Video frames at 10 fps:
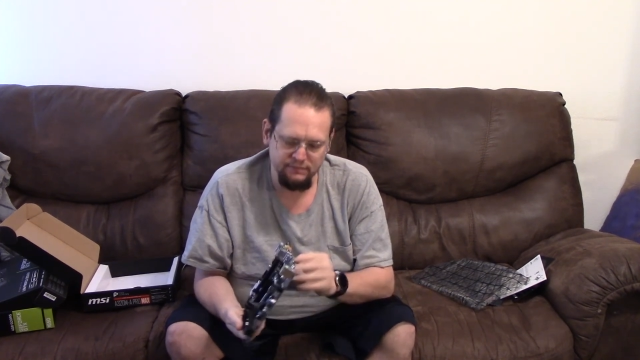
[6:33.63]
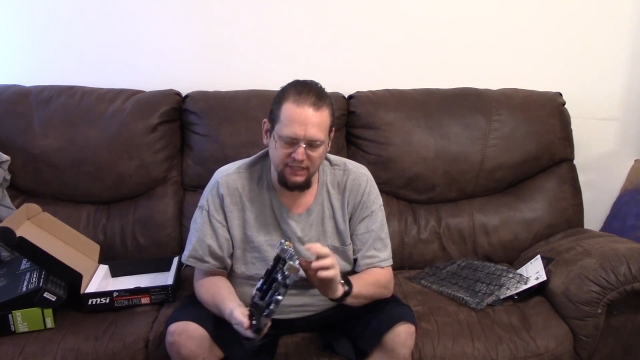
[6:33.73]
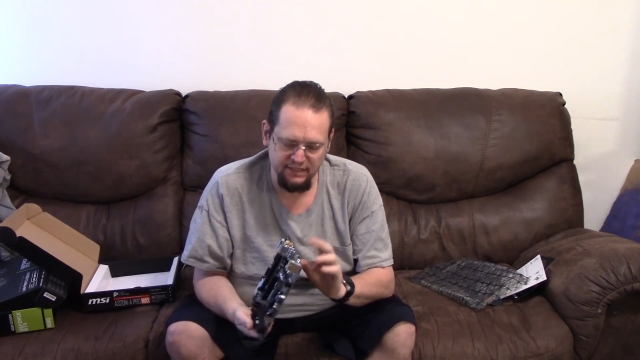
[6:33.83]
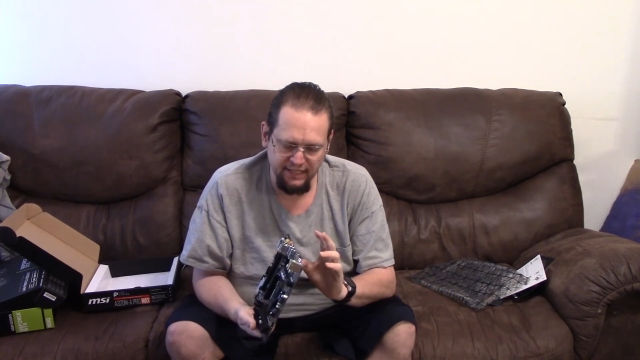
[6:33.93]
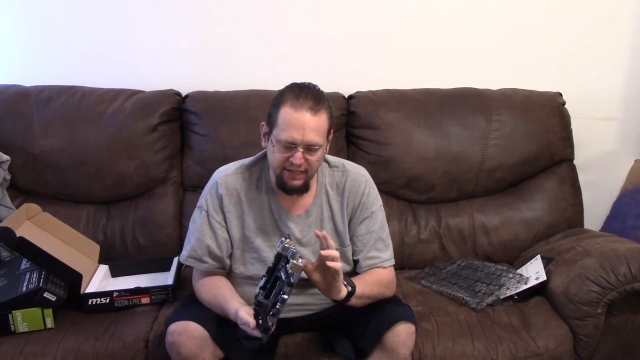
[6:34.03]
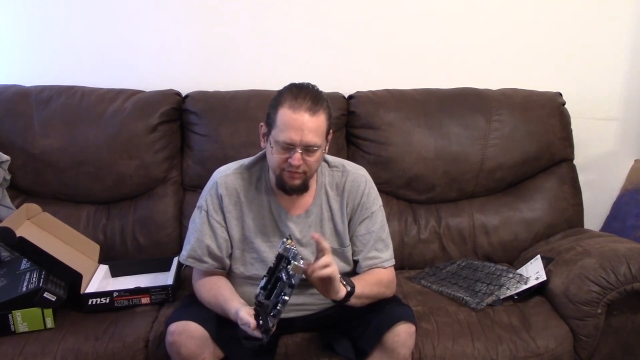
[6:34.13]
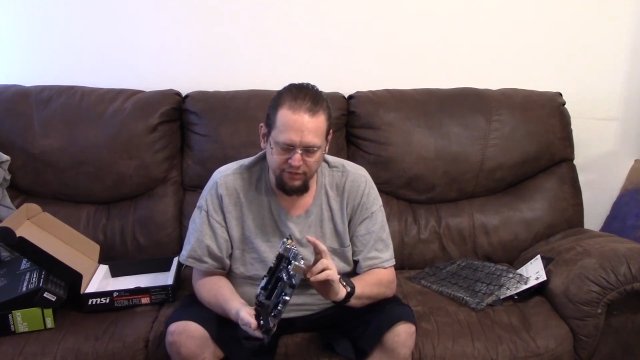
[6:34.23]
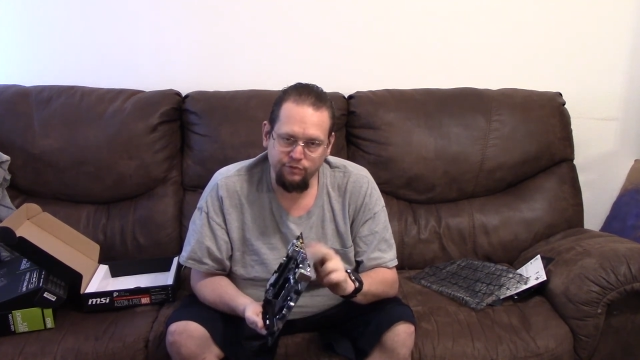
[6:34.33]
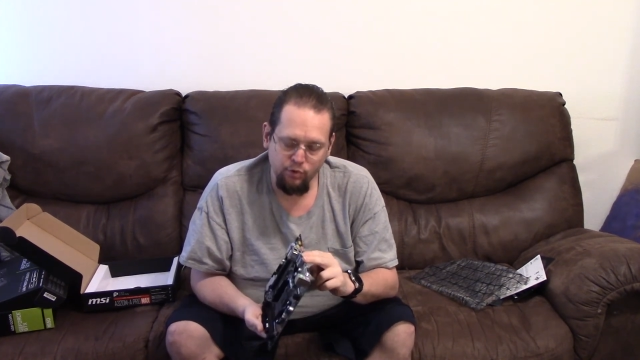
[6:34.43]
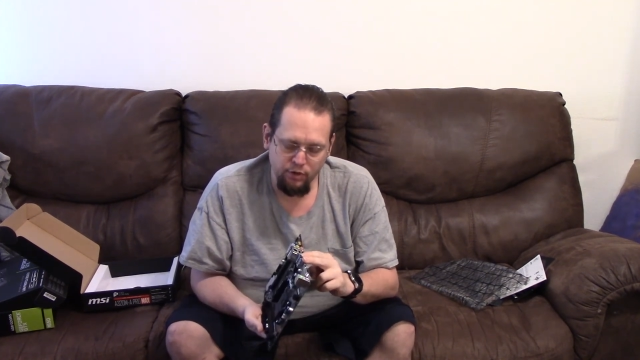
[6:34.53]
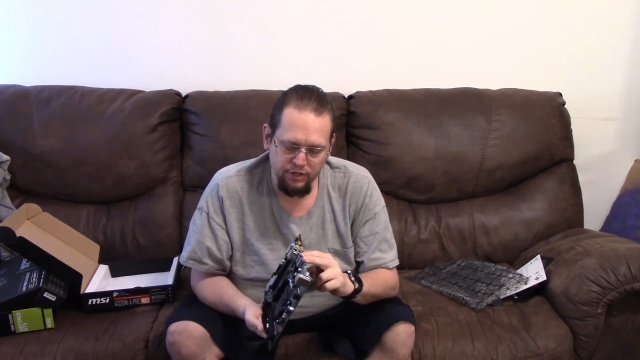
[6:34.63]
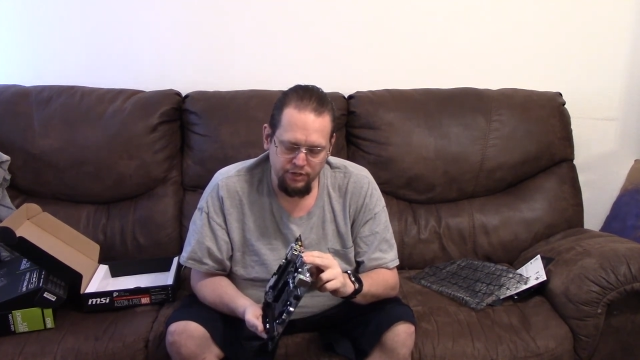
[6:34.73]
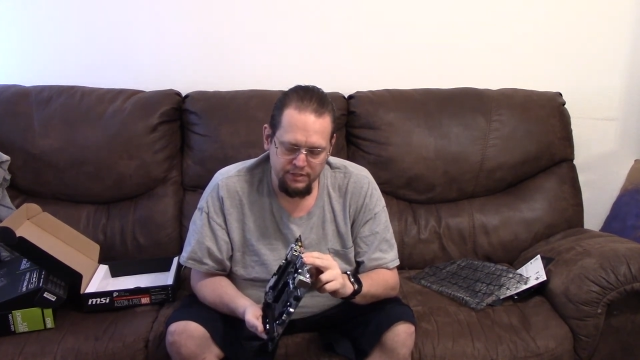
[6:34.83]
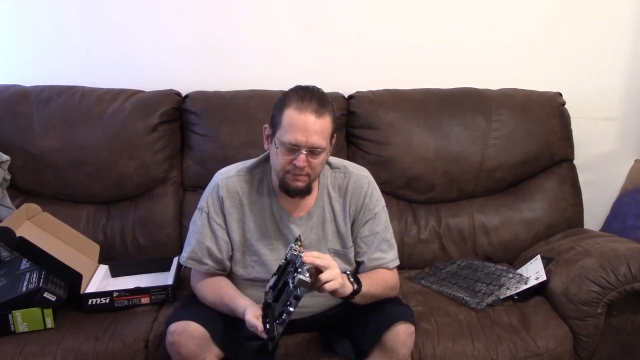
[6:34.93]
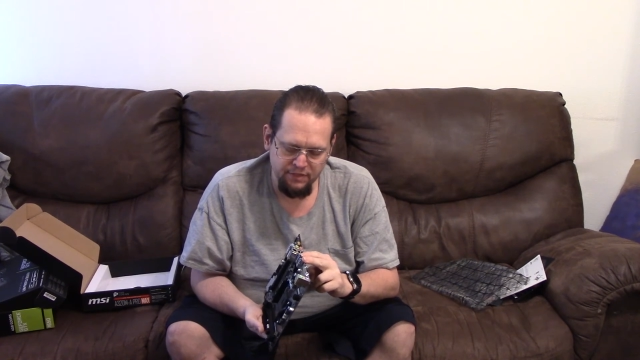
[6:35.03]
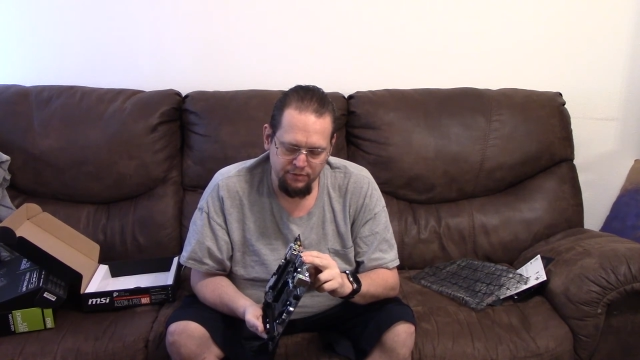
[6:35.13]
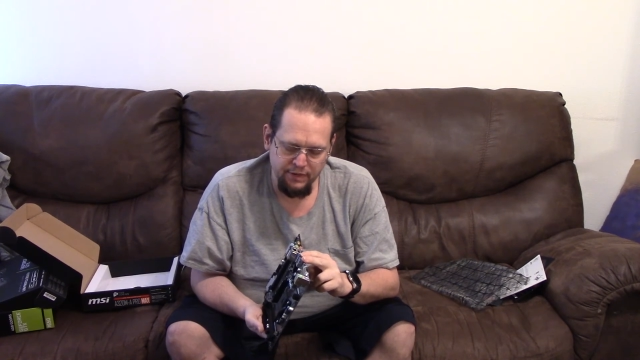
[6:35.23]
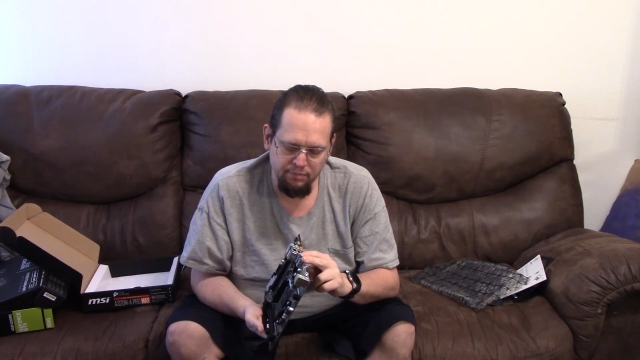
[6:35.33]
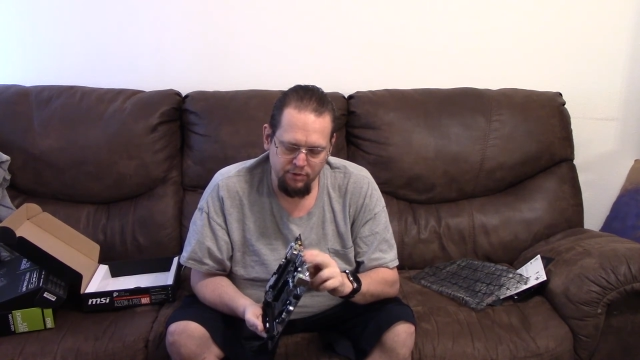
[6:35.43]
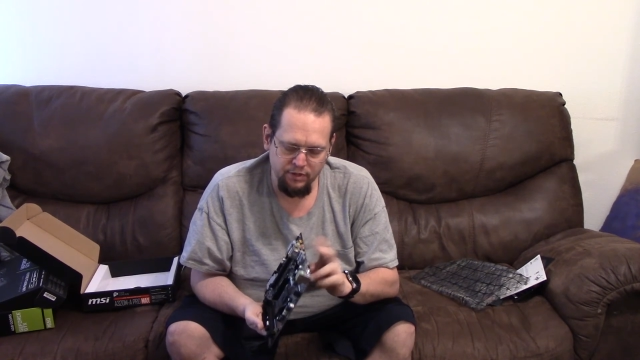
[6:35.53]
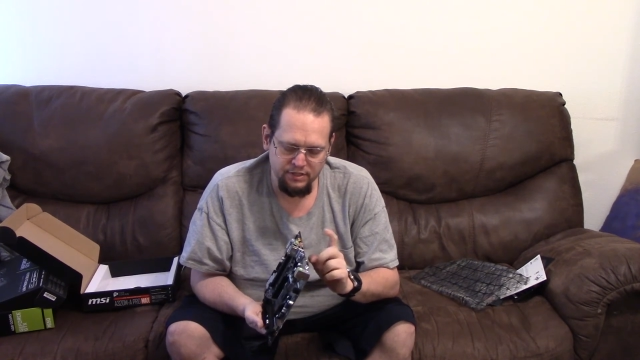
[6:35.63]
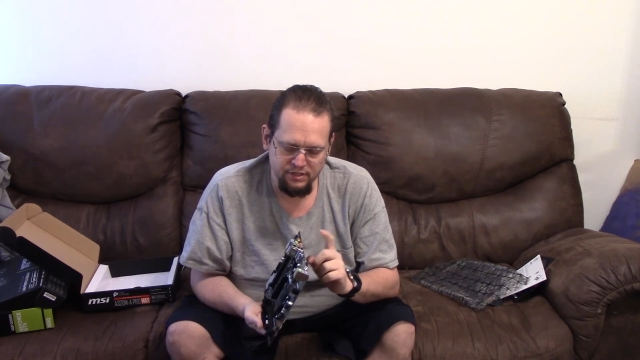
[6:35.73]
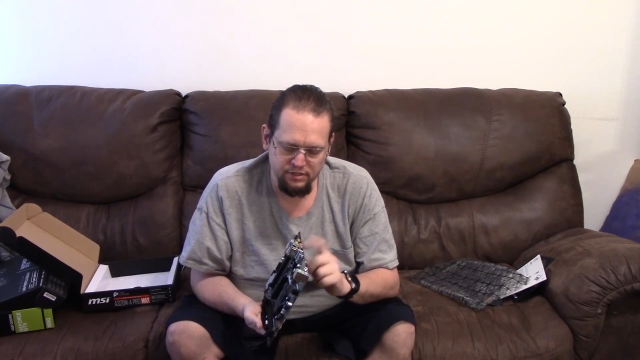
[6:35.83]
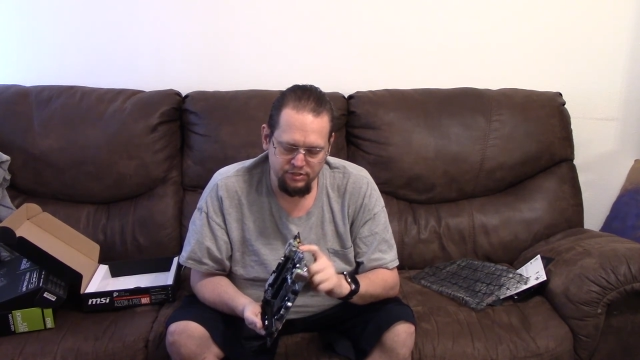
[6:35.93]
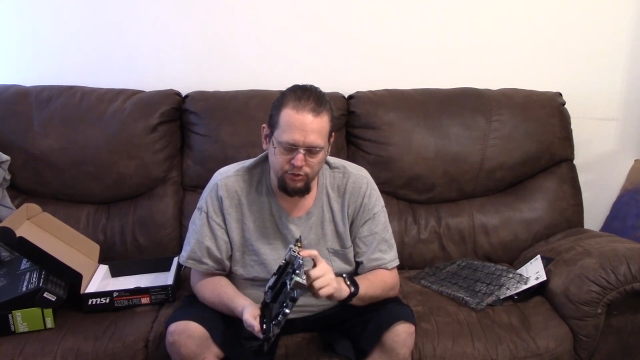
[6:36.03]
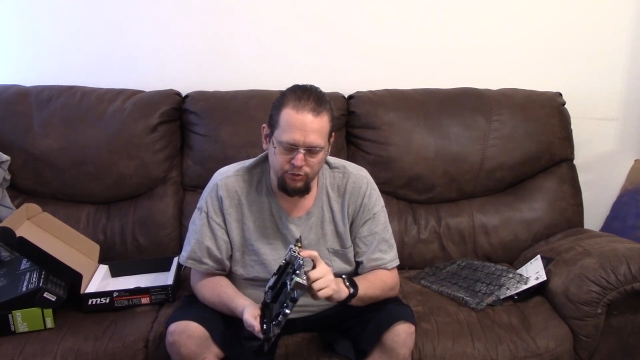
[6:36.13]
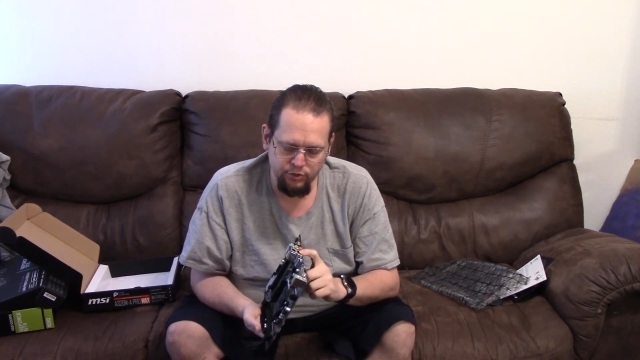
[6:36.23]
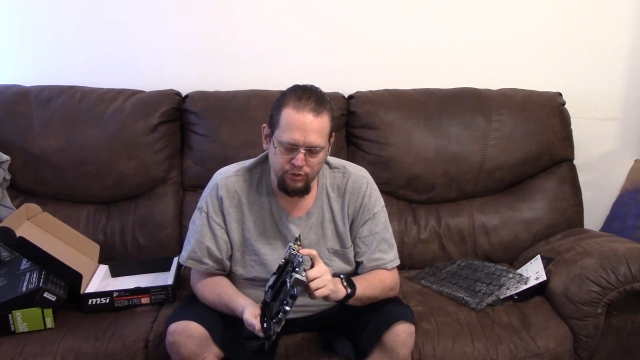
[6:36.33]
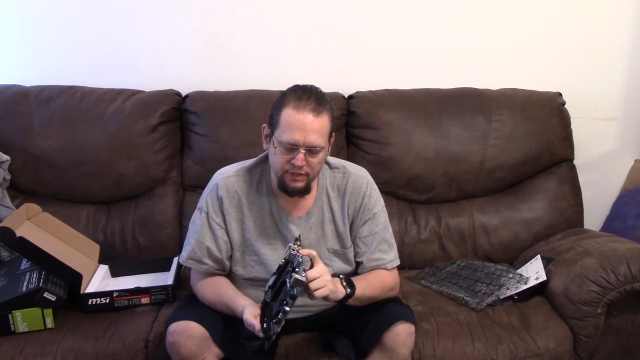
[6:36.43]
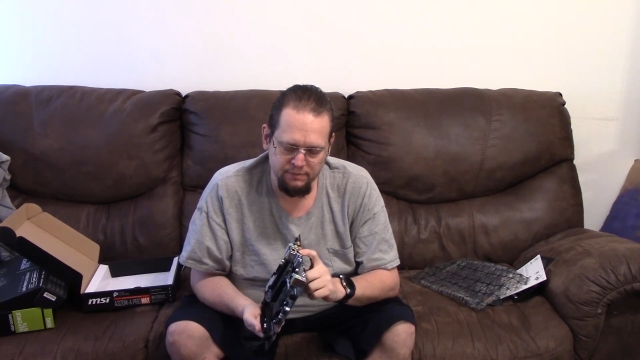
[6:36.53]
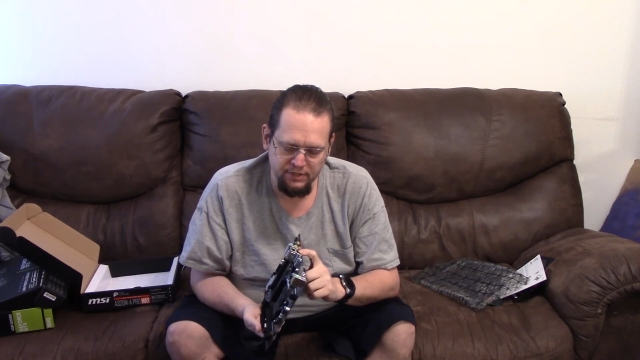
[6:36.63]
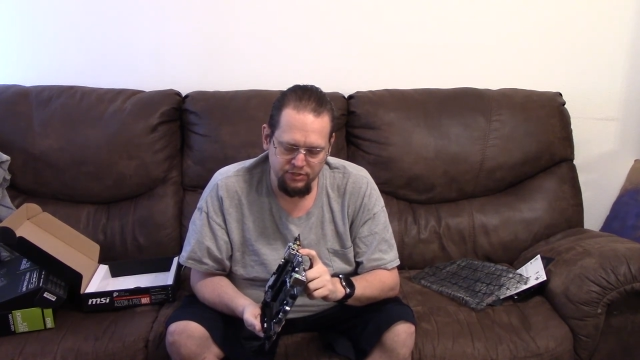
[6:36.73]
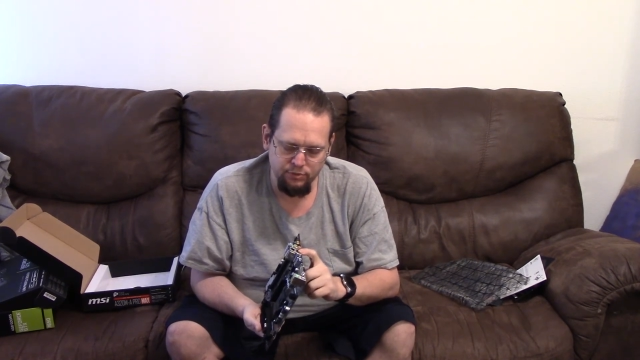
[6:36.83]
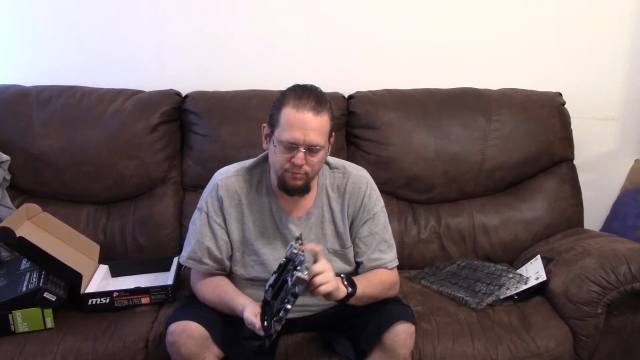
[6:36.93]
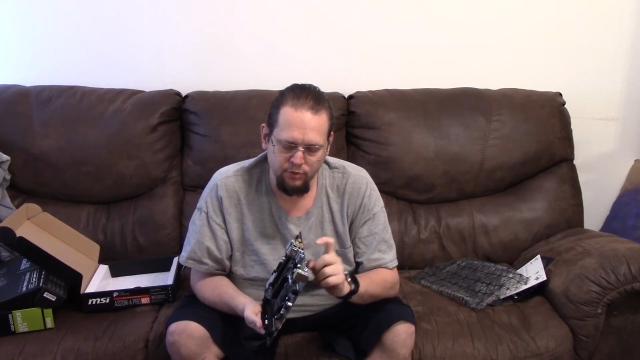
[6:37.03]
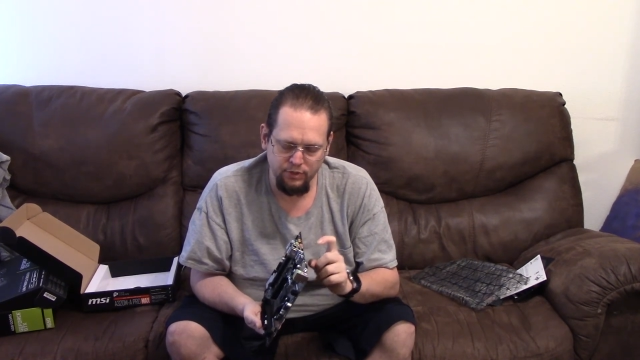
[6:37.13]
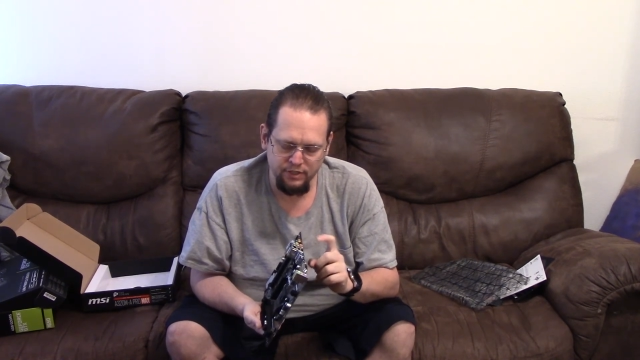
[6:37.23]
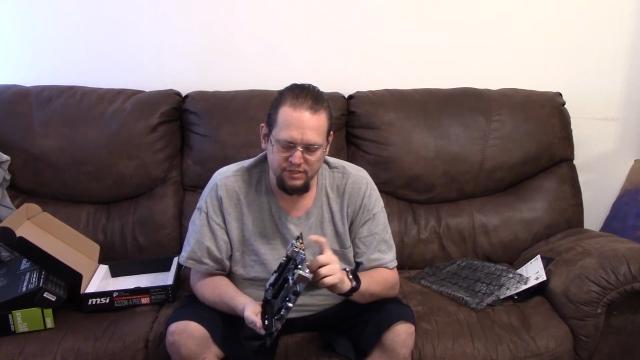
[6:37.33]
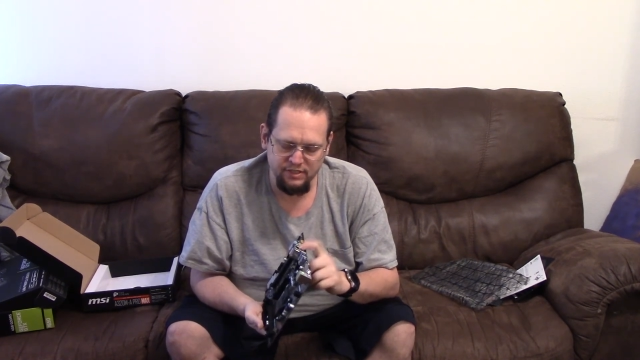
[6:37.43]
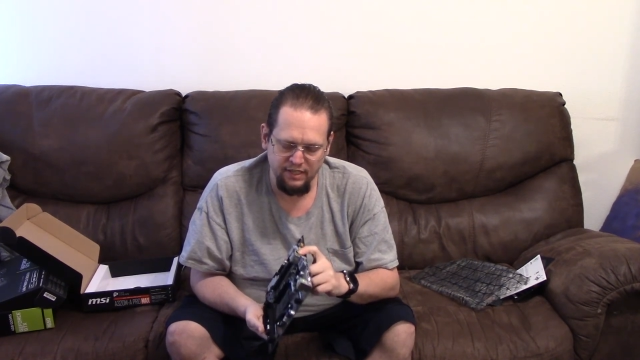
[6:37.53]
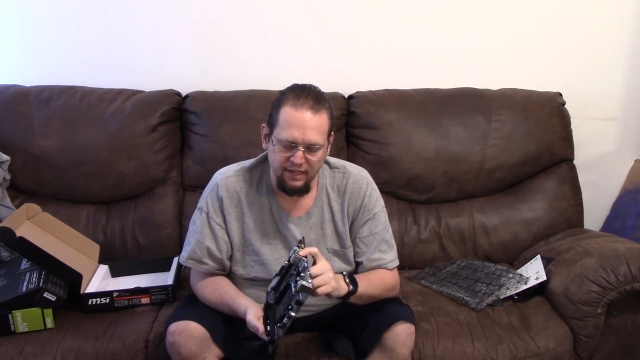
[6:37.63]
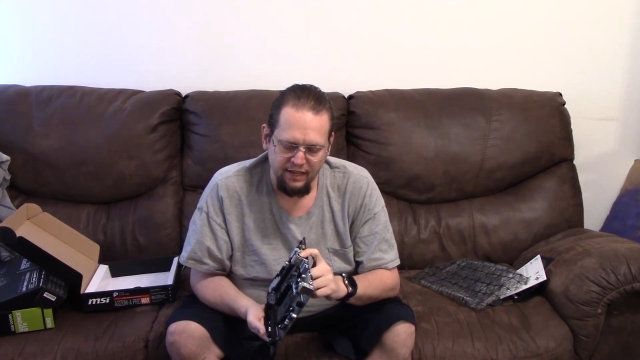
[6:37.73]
Does have the 4 USB 3 ports, 2 USB 2 ports,